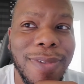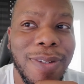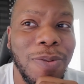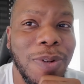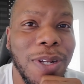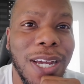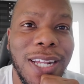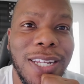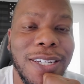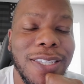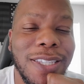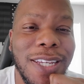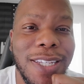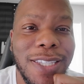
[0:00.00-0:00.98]
When I
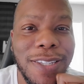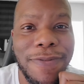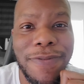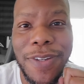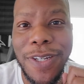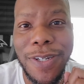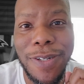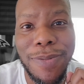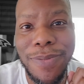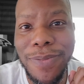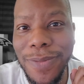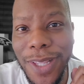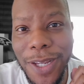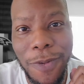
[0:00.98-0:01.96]
looked at the film,
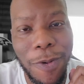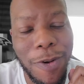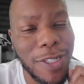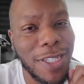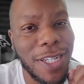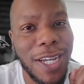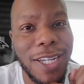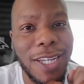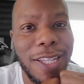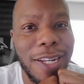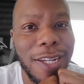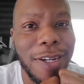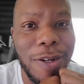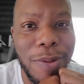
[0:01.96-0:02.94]
they was not
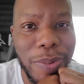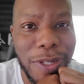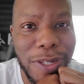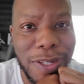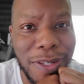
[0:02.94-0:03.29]
getting open.